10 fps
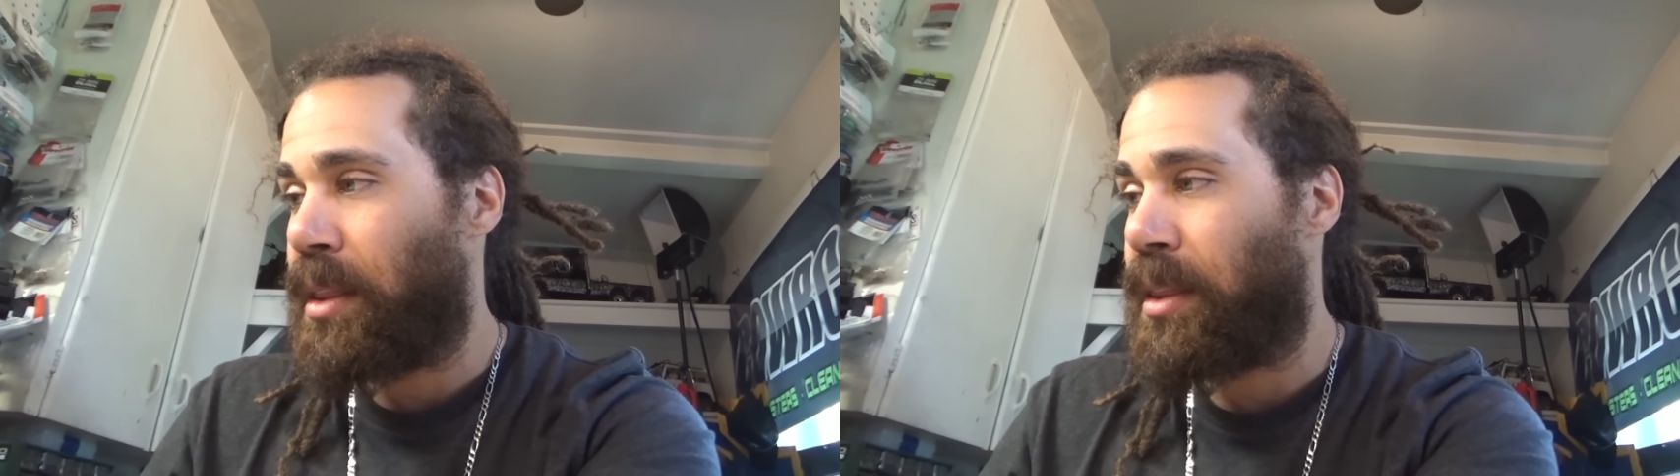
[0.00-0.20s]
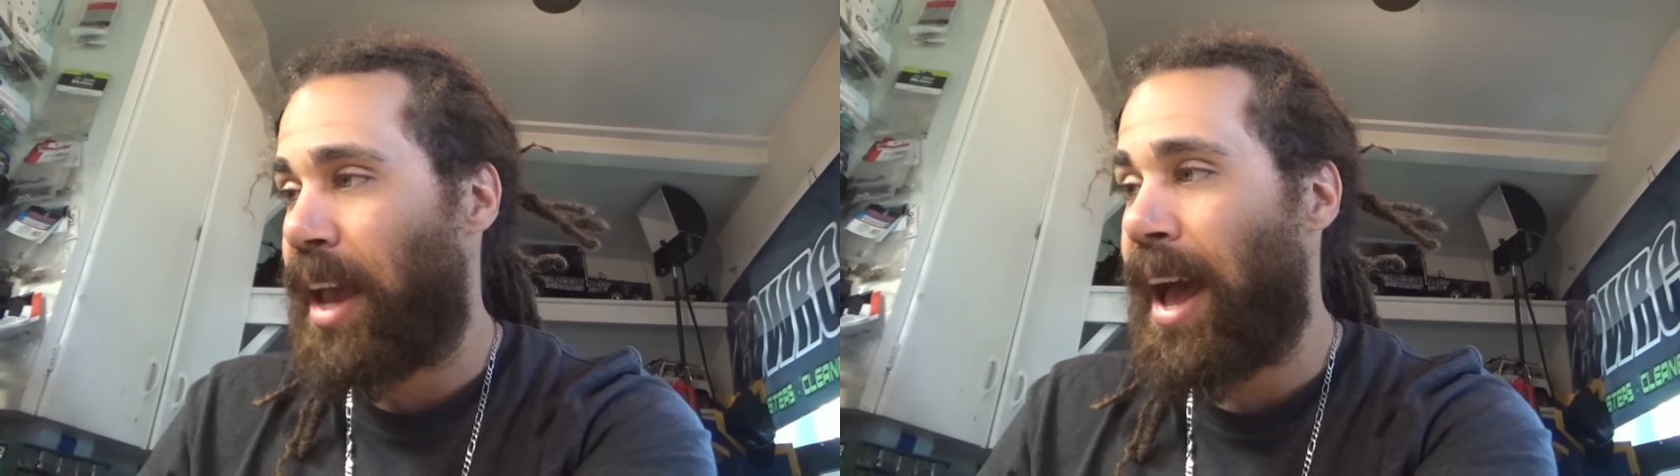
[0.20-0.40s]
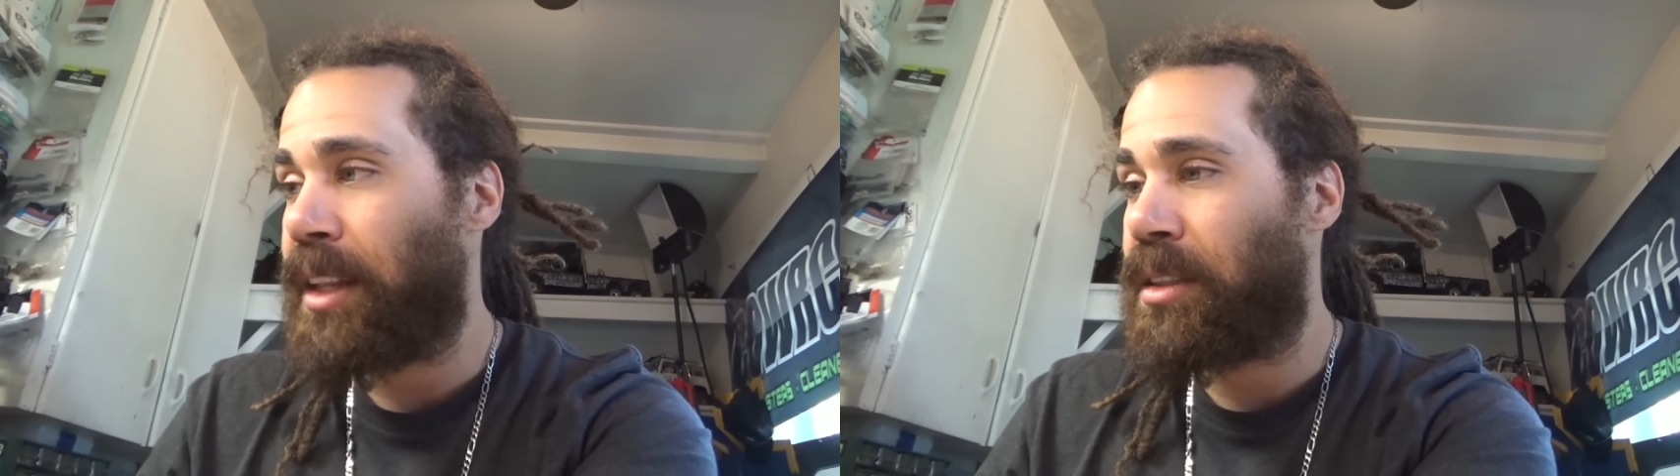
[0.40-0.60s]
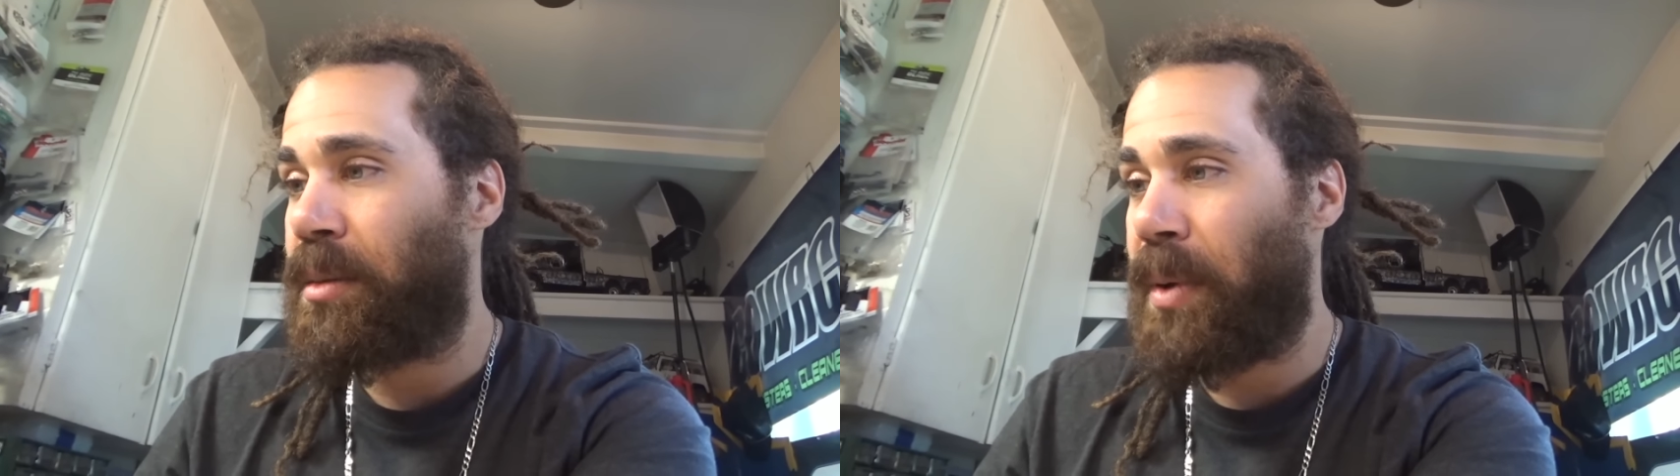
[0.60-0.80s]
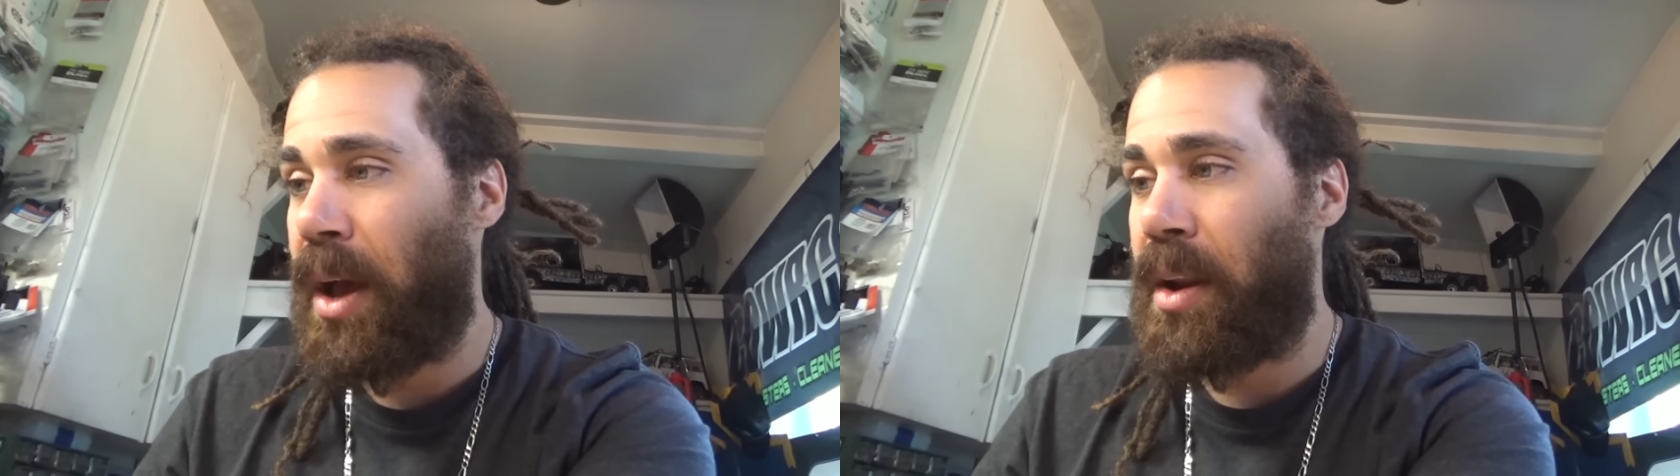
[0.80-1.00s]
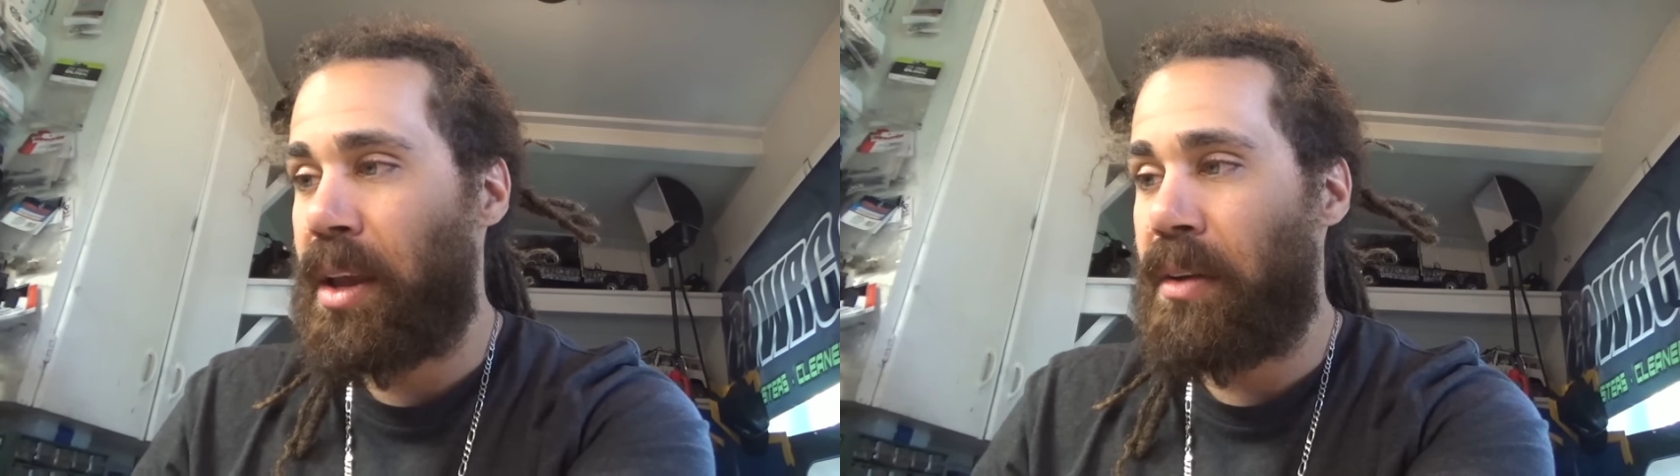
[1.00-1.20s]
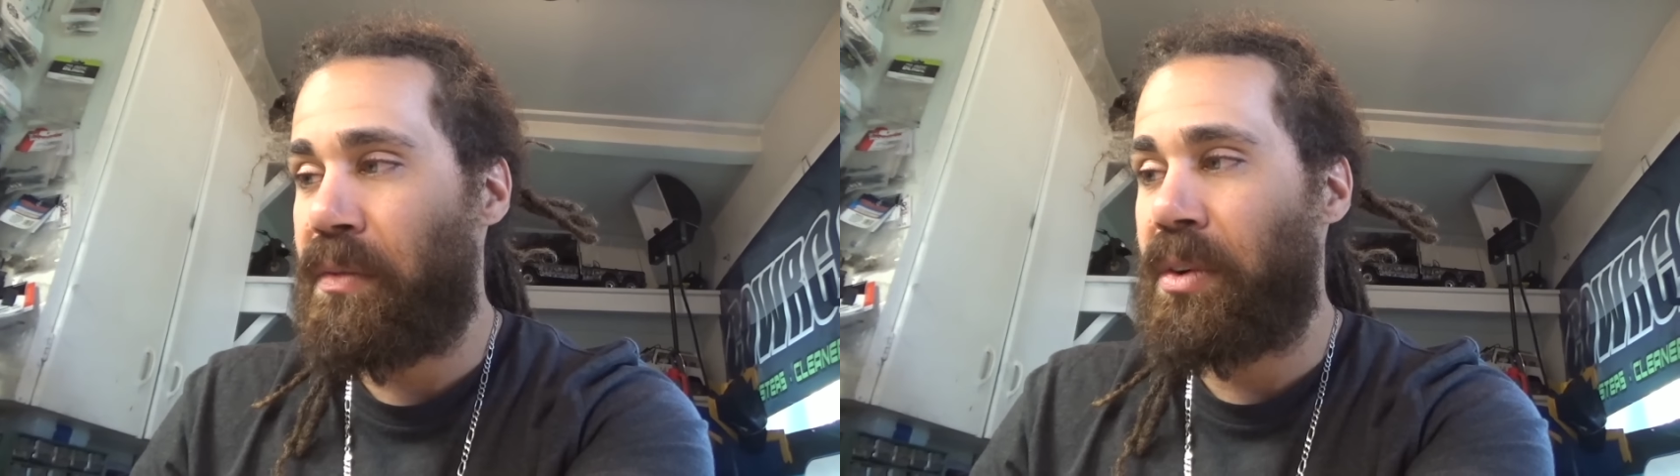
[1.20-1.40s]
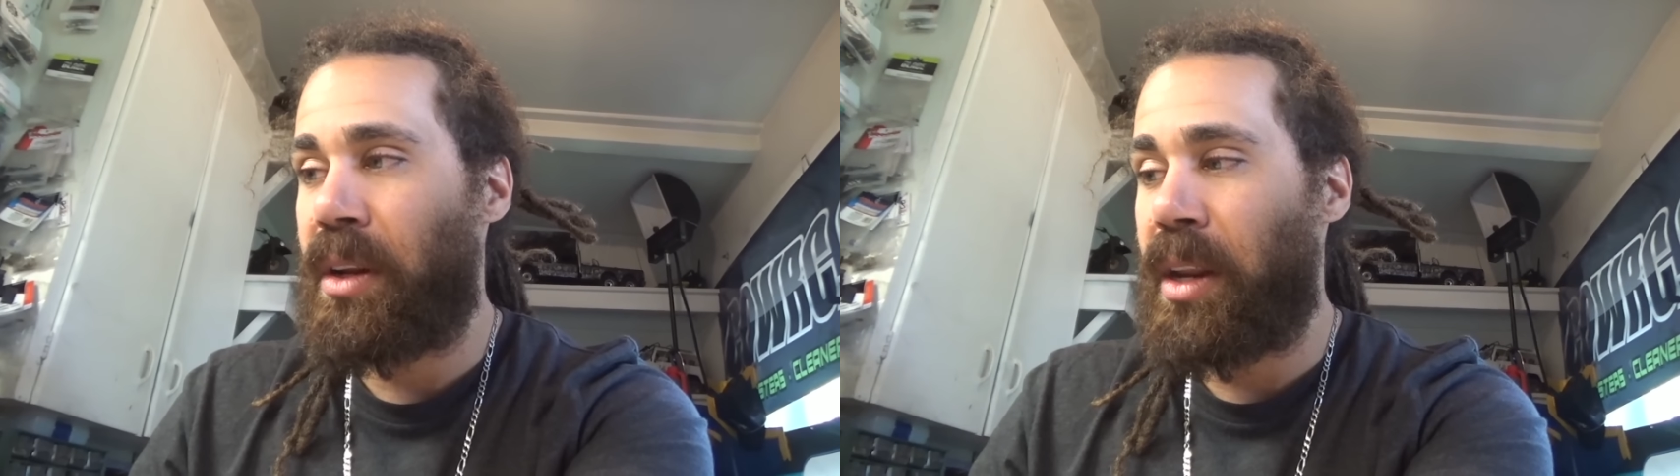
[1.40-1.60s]
that's about it
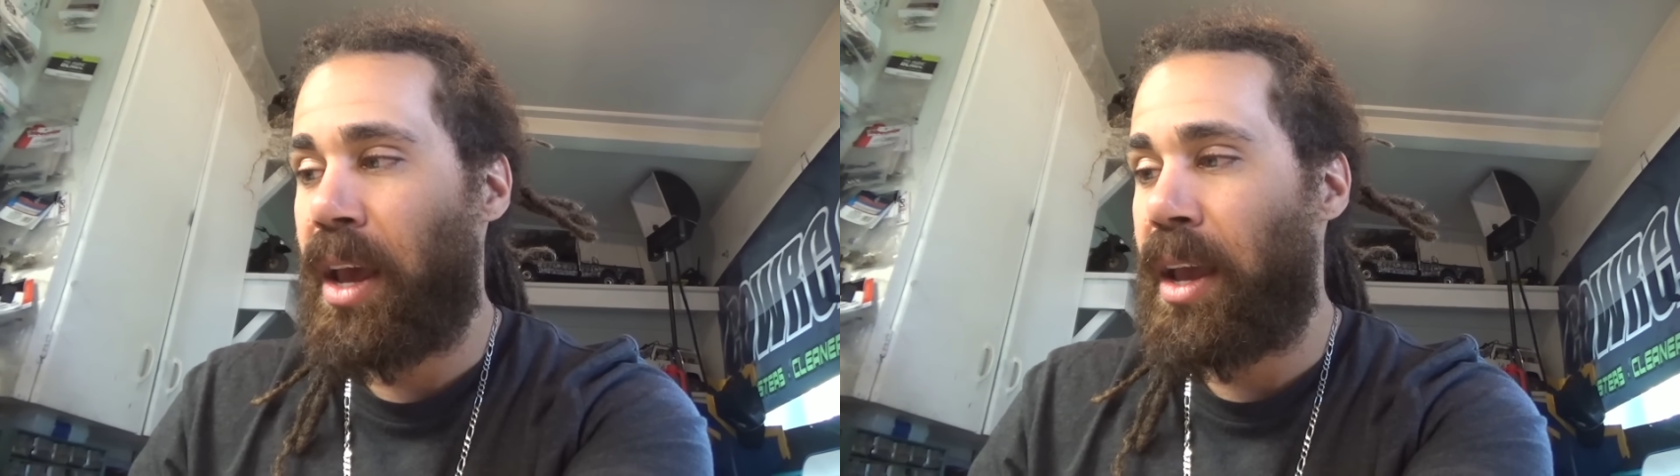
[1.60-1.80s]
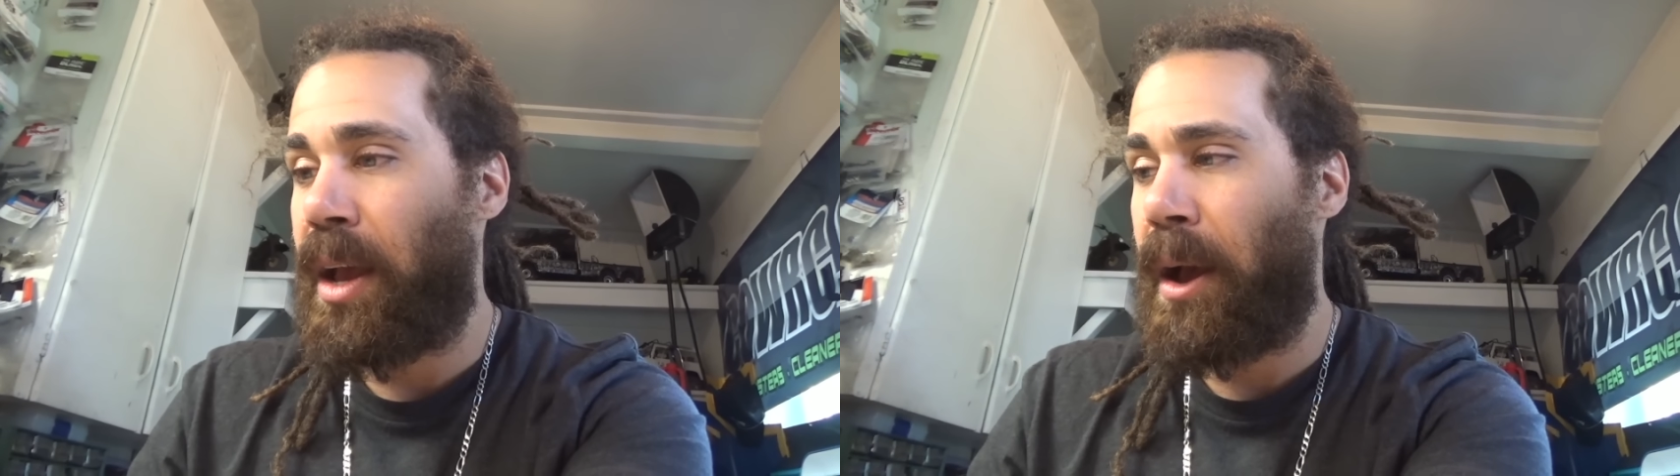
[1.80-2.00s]
for today.